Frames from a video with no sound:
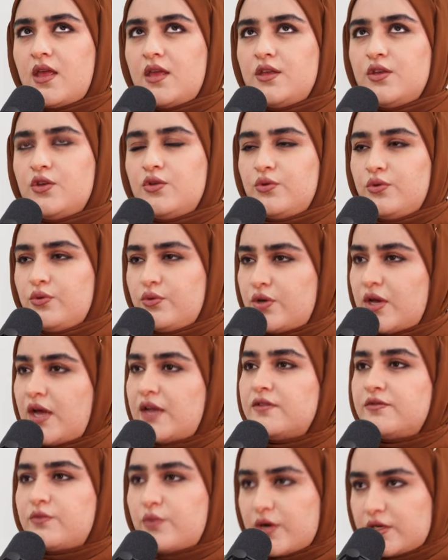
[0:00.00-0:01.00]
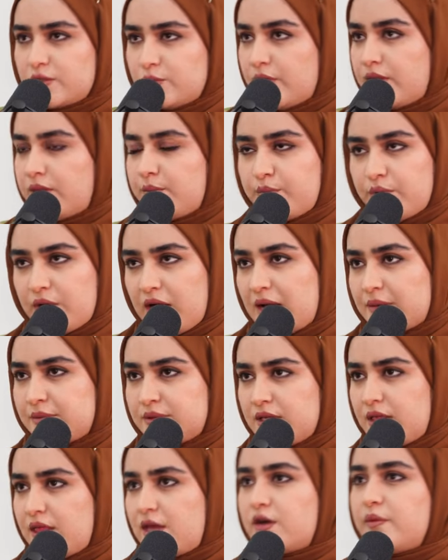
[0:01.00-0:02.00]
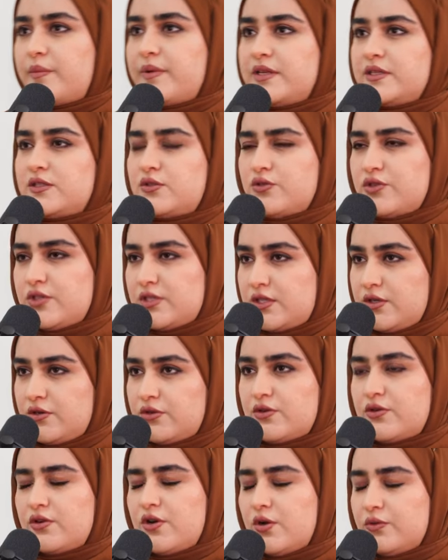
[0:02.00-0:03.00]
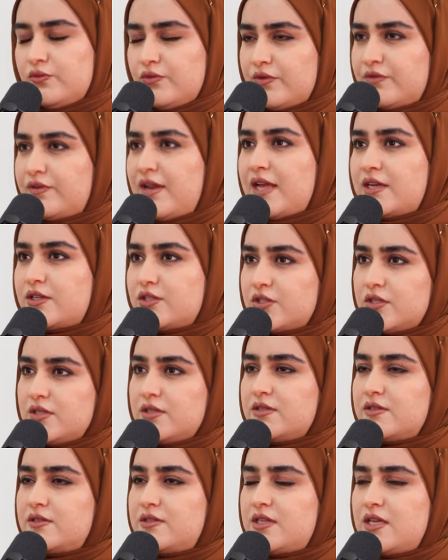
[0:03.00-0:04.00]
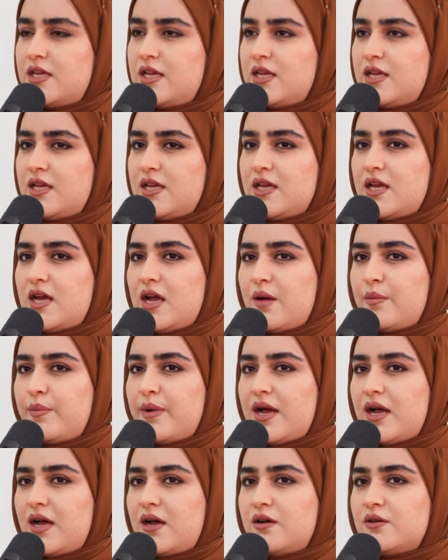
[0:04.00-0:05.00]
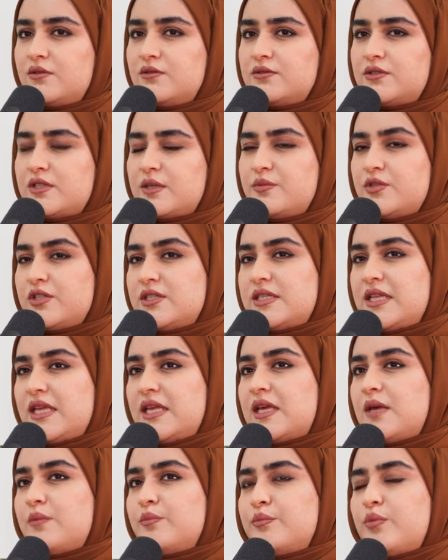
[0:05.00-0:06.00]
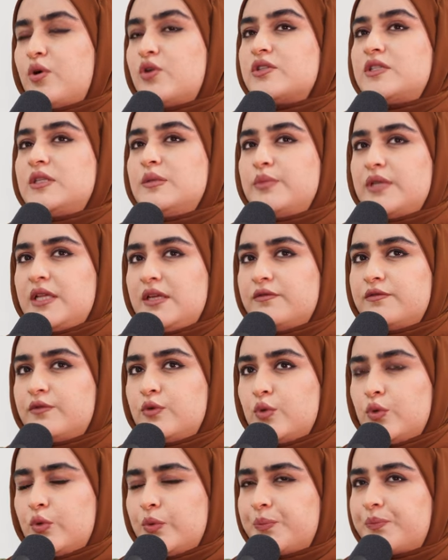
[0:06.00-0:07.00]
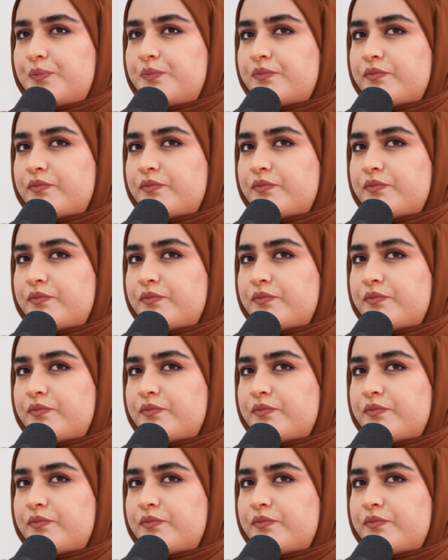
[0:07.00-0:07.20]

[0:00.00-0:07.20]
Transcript: you kind of worked with perhaps a therapist or just your own reflections mm-hmm. about? I'm just thinking possibly for